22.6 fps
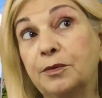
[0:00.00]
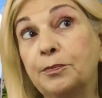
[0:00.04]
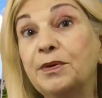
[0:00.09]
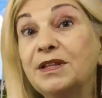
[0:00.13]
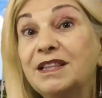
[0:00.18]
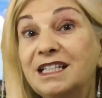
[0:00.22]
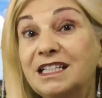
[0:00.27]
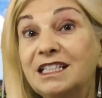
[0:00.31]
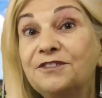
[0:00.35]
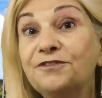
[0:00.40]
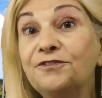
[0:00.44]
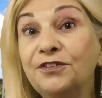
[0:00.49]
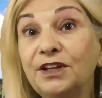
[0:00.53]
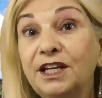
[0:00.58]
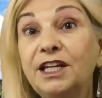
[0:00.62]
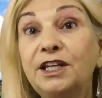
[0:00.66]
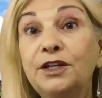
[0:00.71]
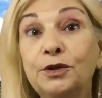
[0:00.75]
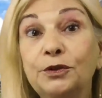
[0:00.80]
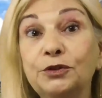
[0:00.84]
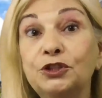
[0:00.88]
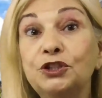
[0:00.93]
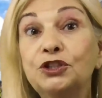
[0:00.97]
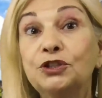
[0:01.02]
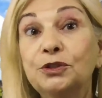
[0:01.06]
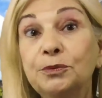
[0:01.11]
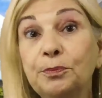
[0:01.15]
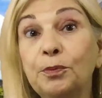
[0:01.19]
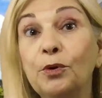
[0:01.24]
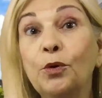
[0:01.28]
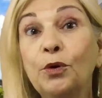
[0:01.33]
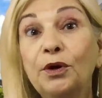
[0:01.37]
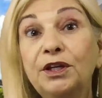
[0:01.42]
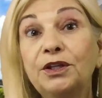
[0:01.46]
But this video
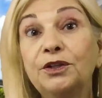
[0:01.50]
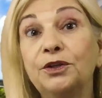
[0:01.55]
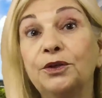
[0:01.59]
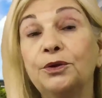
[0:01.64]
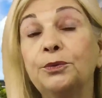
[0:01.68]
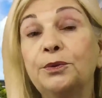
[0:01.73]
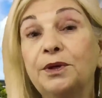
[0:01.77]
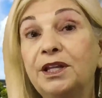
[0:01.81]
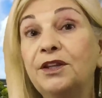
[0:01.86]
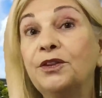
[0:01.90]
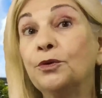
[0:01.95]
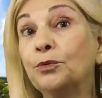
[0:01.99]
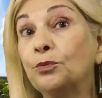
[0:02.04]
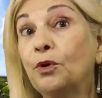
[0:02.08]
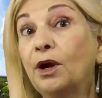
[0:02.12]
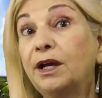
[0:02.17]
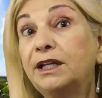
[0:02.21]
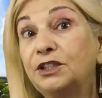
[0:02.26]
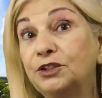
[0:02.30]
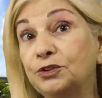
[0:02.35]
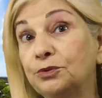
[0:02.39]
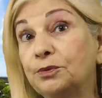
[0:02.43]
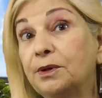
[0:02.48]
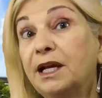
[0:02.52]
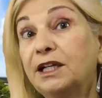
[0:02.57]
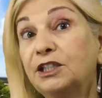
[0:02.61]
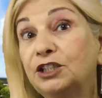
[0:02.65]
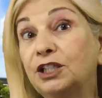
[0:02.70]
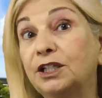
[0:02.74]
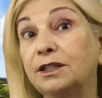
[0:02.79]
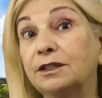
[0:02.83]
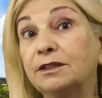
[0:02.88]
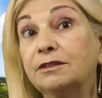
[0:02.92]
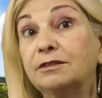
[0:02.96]
should point you in the right
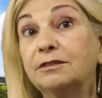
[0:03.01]
direction.